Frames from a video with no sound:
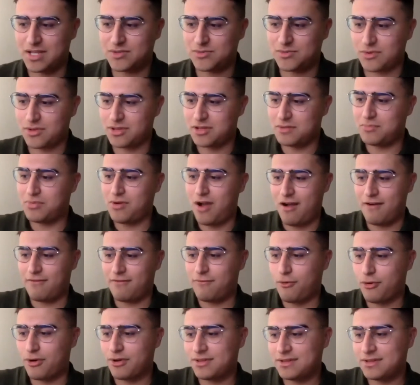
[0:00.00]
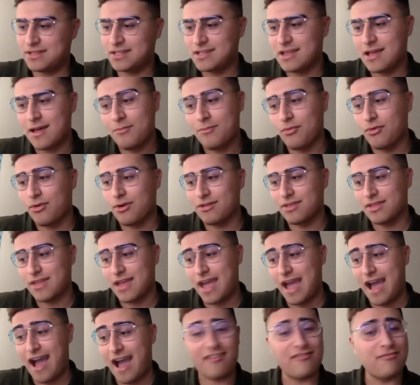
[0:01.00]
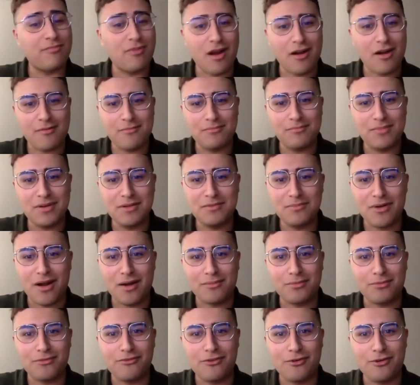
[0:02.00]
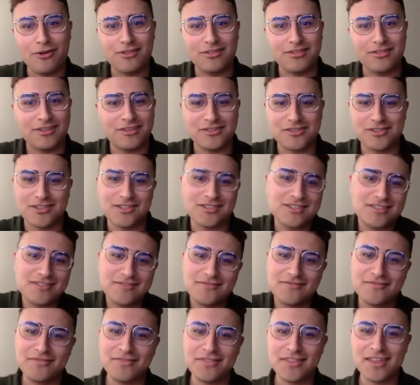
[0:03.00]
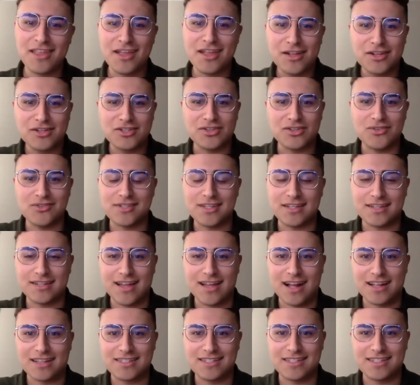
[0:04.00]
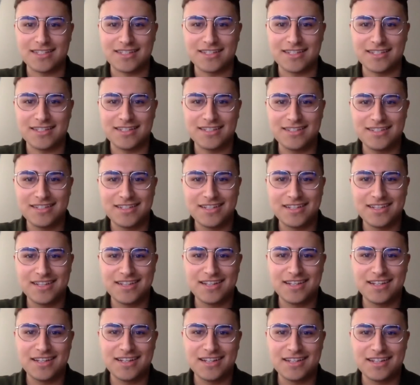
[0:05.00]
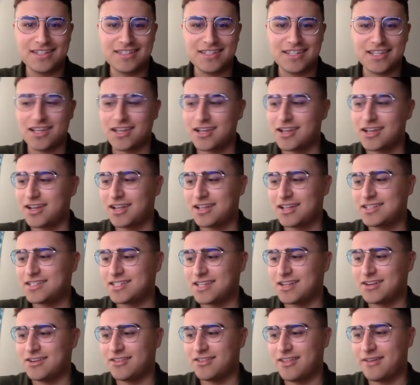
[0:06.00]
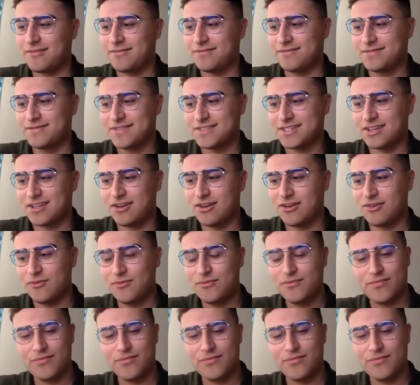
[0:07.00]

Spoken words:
really brought forth to them, or they have been brought forth, and they're just choosing not to consider them. So